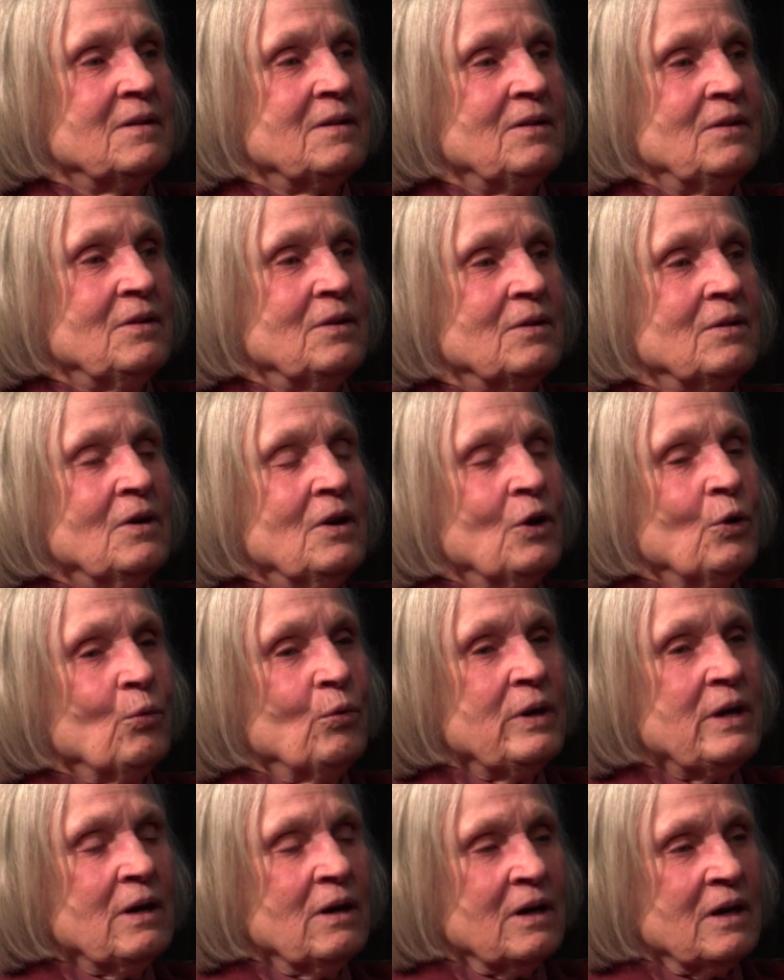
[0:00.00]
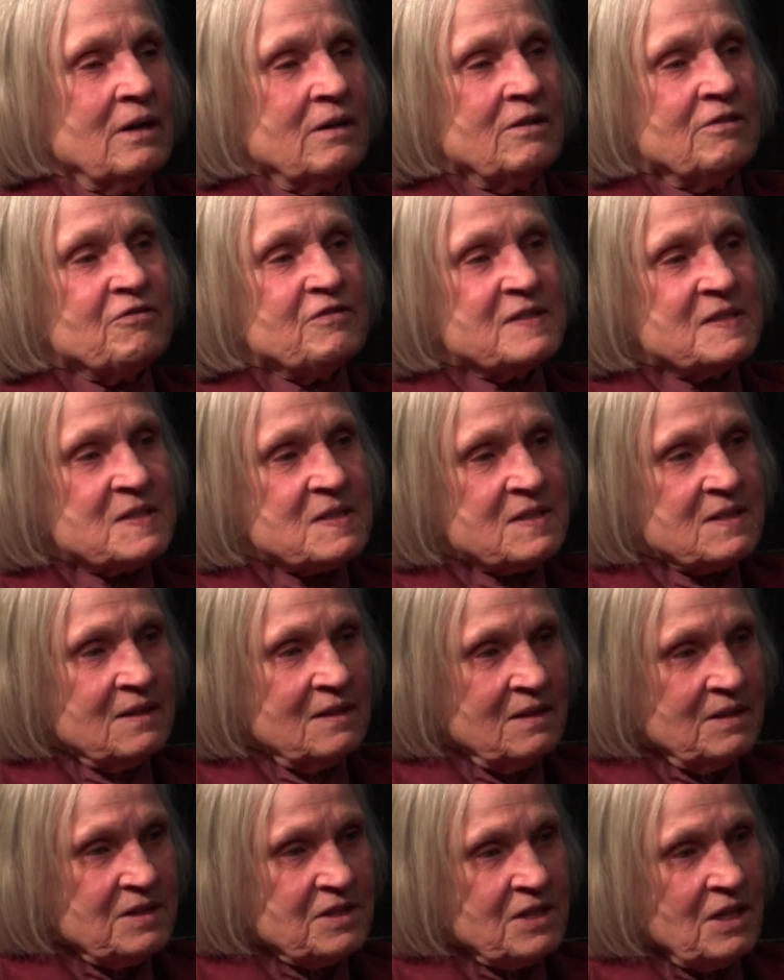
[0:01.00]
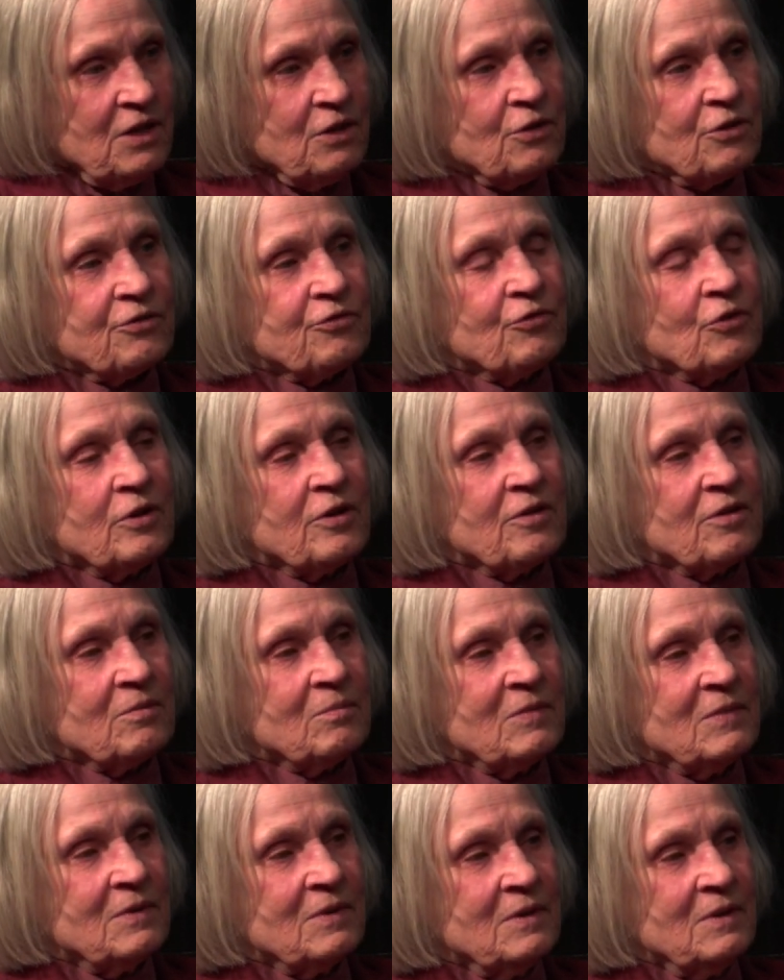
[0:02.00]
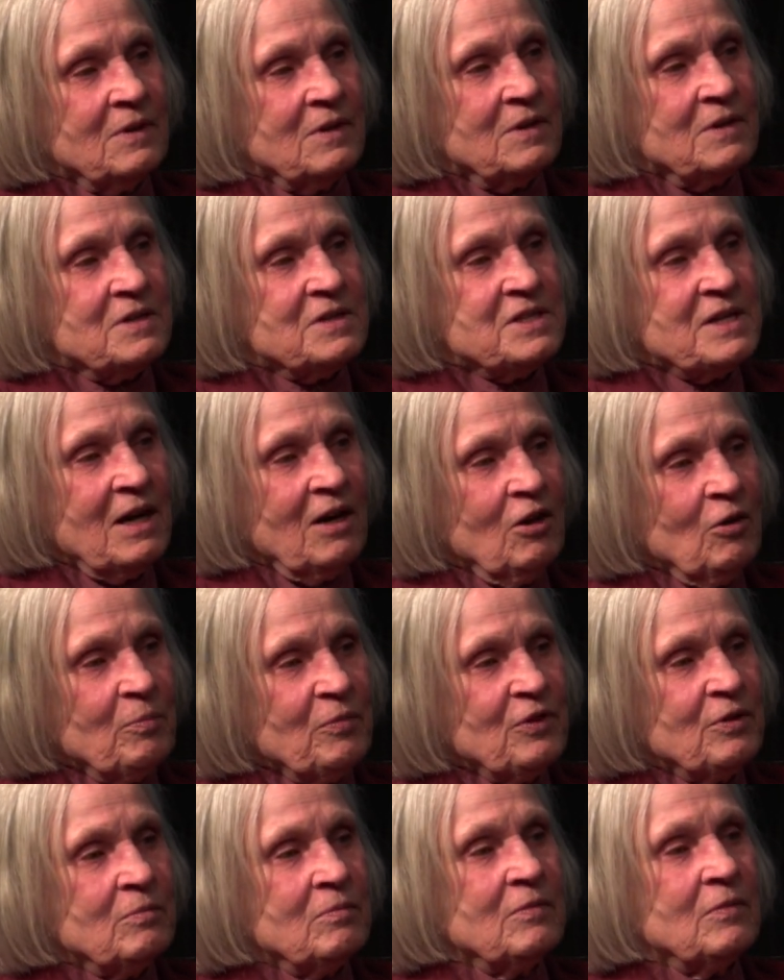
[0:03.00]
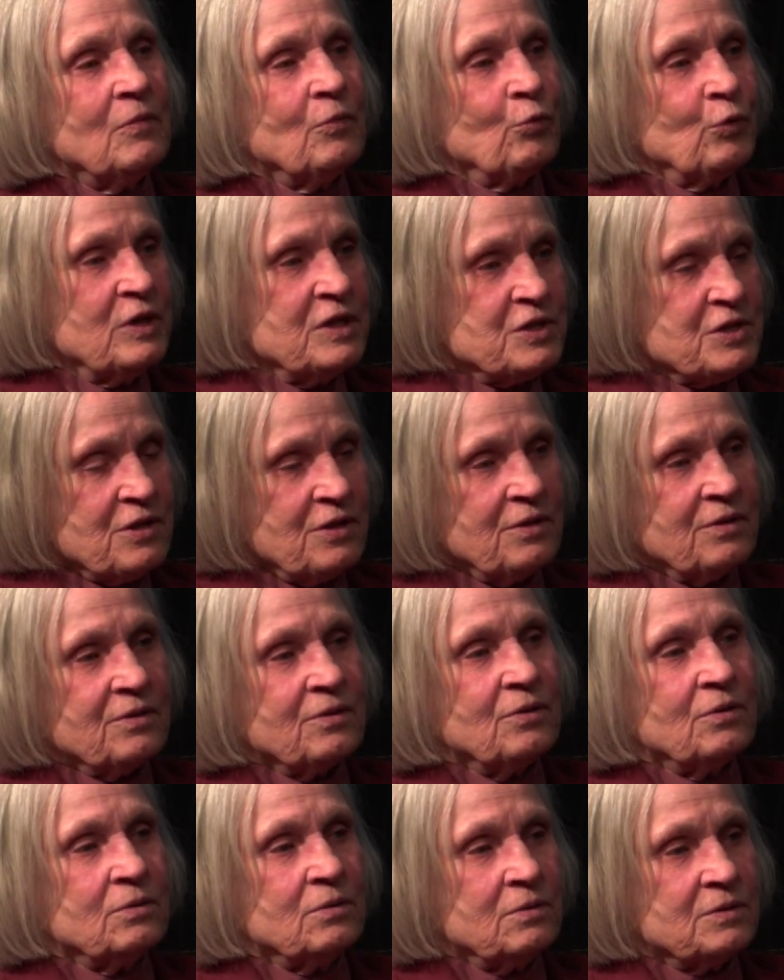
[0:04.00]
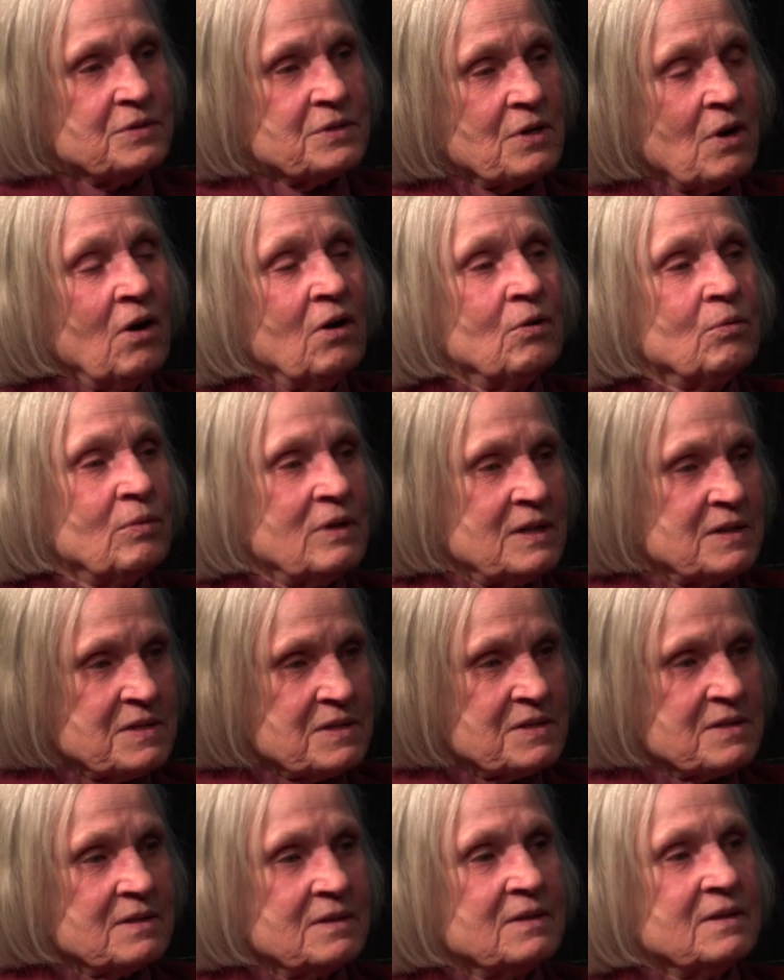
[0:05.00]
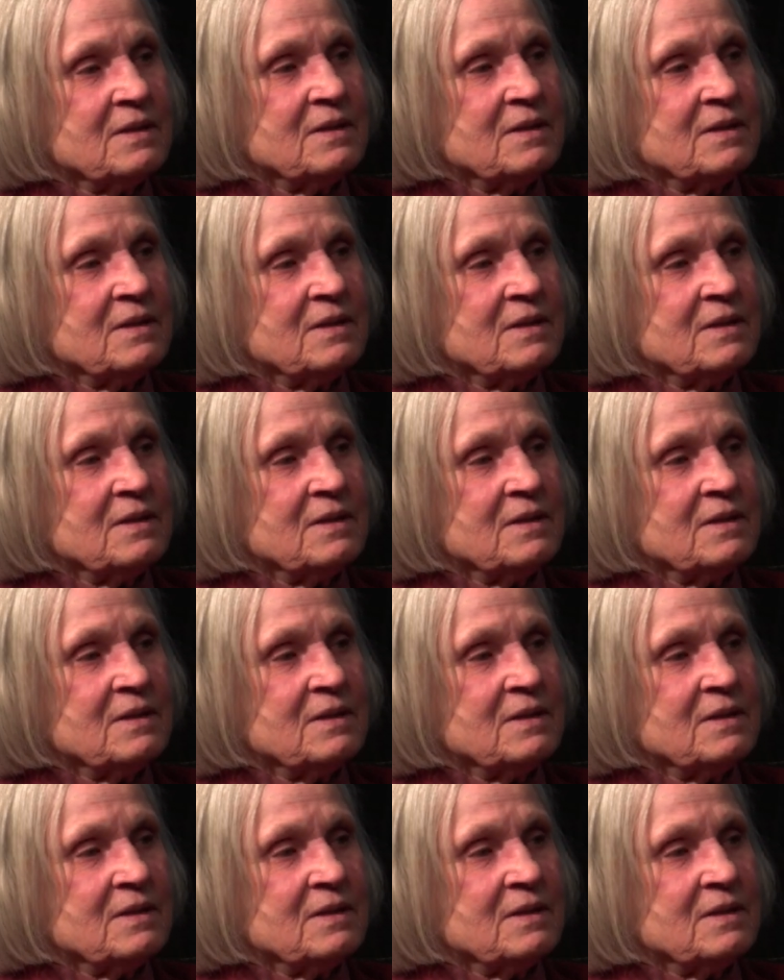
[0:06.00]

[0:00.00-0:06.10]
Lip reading: You know, we are a facilitator for them to help them reach their goals, always.